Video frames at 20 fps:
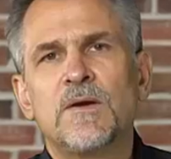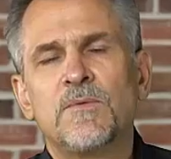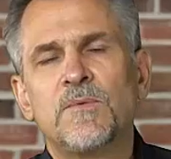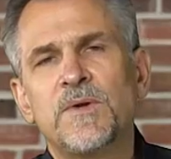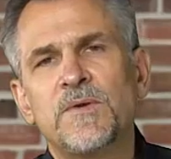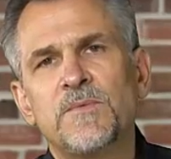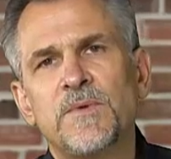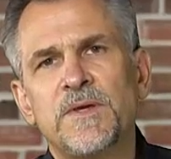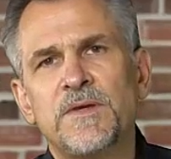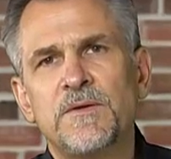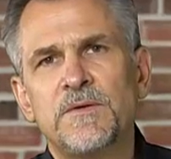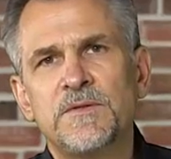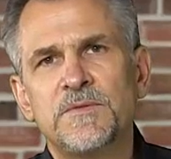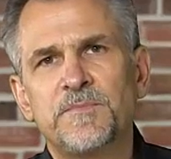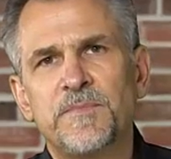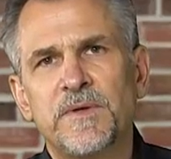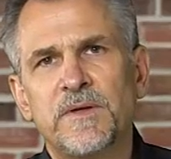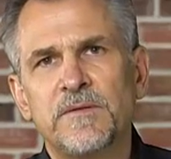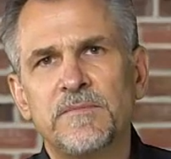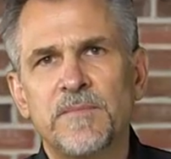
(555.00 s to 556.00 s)
When we use
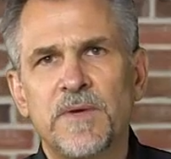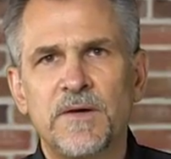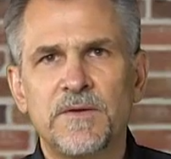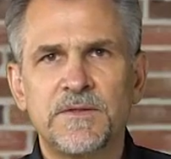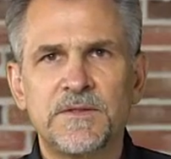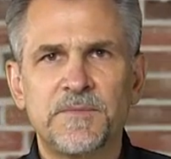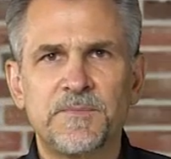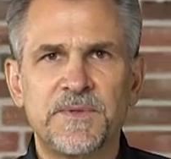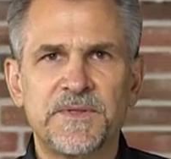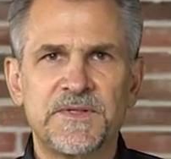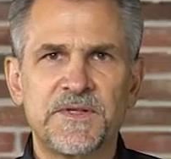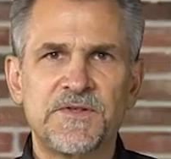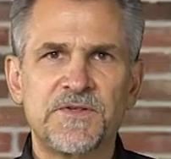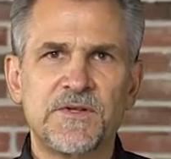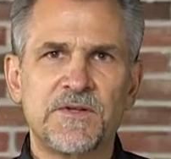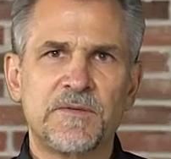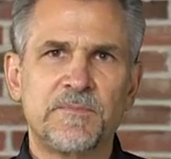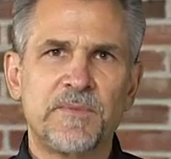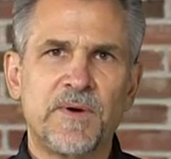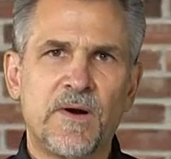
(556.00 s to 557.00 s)
build mode to
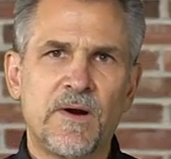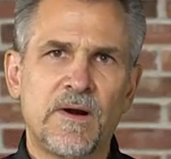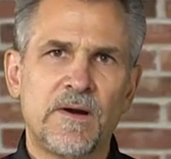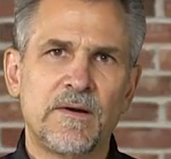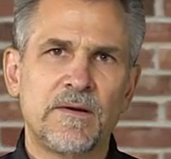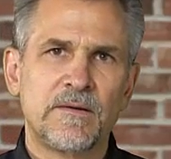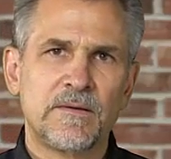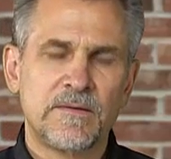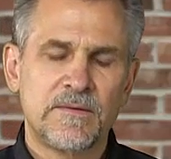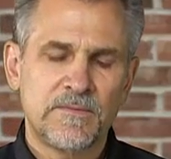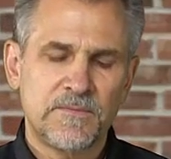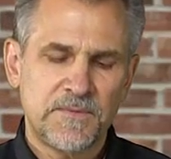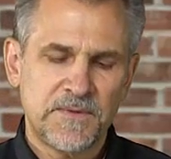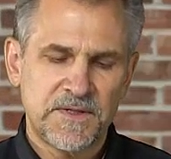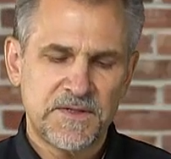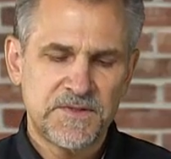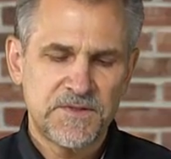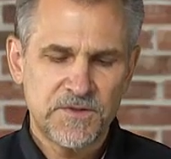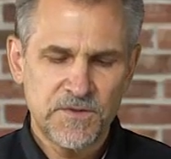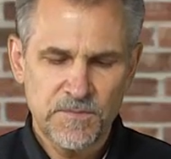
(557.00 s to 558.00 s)
position a part, we
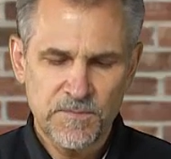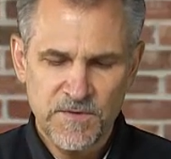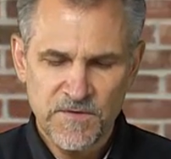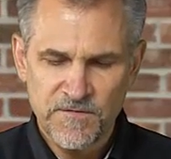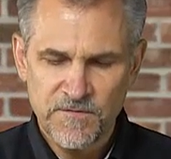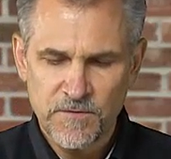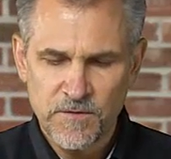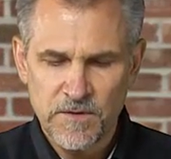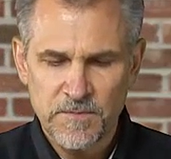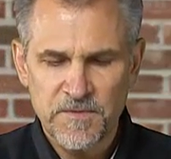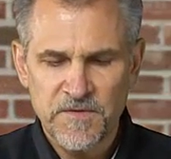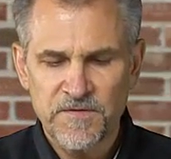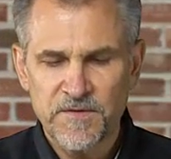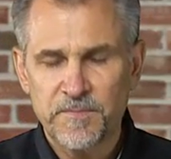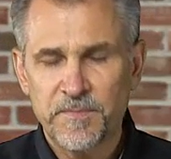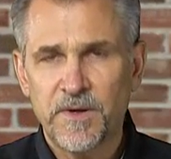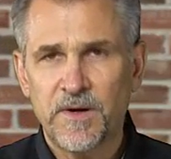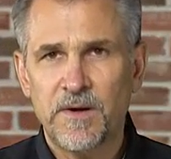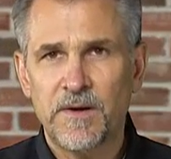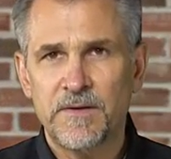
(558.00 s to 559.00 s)
assume the form of the
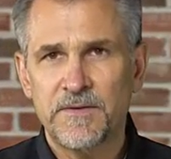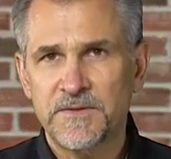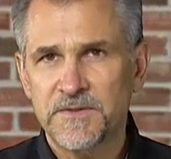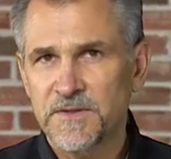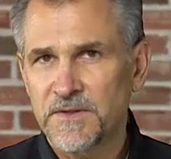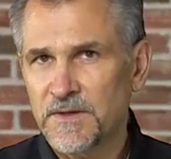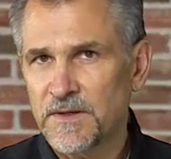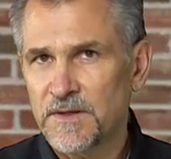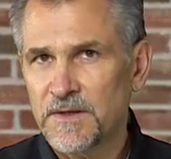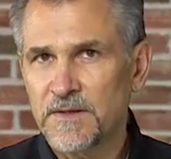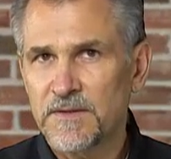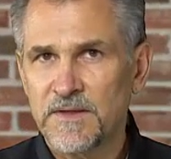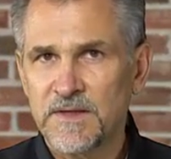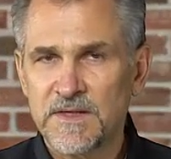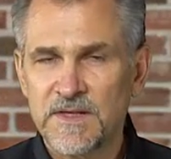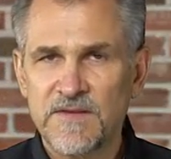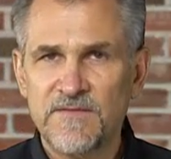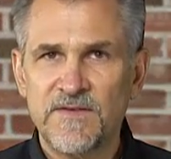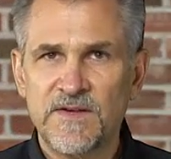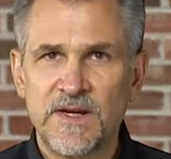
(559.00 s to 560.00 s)
part is good and the
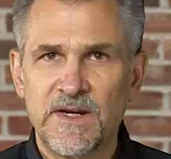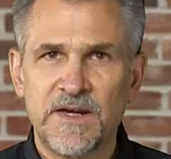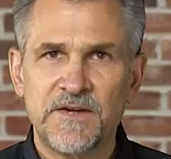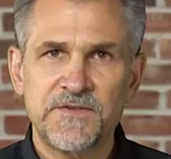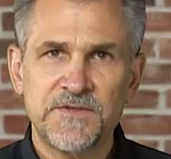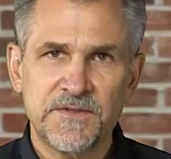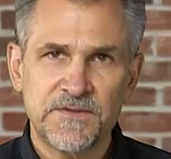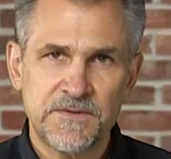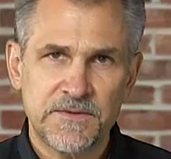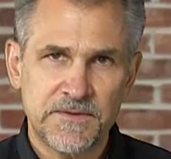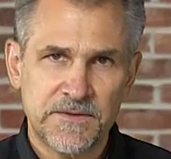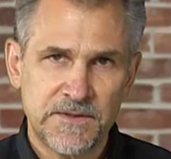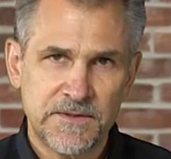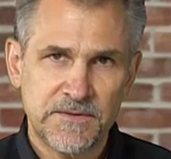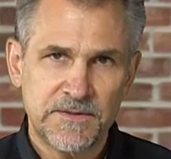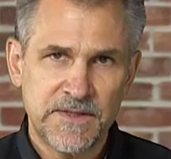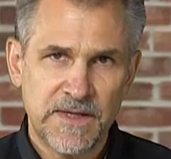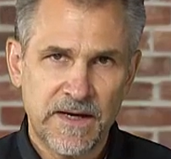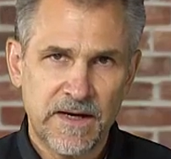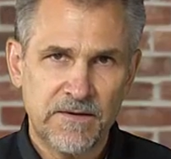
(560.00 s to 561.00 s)
deviations are due
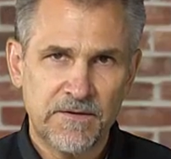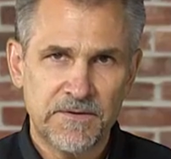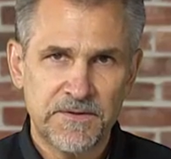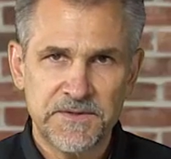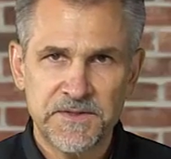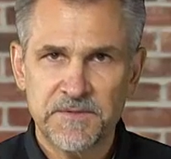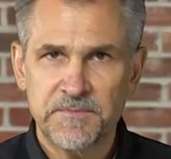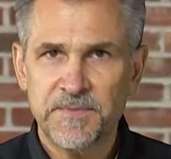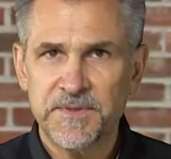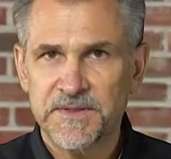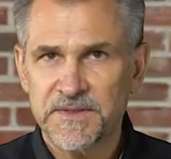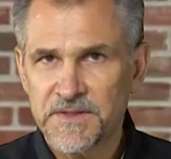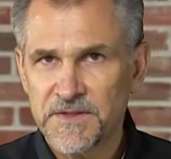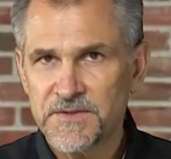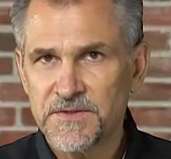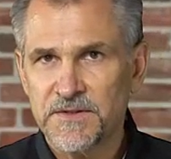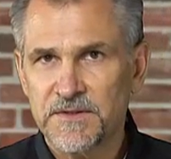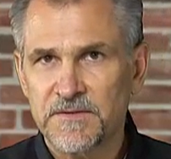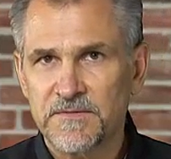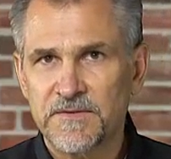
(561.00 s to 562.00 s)
to errors in
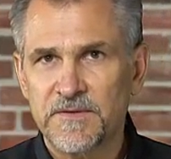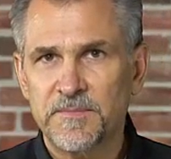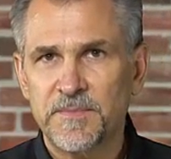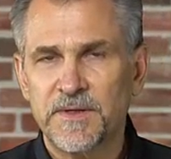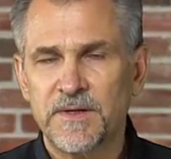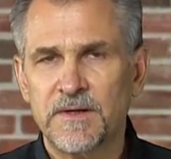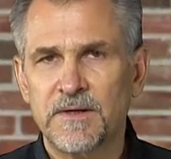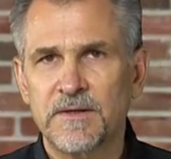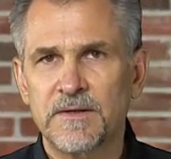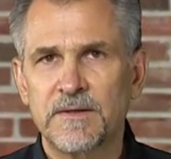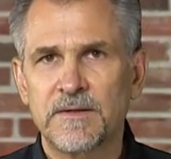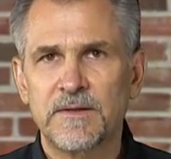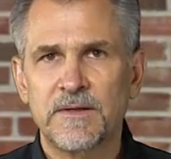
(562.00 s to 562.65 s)
position of the part.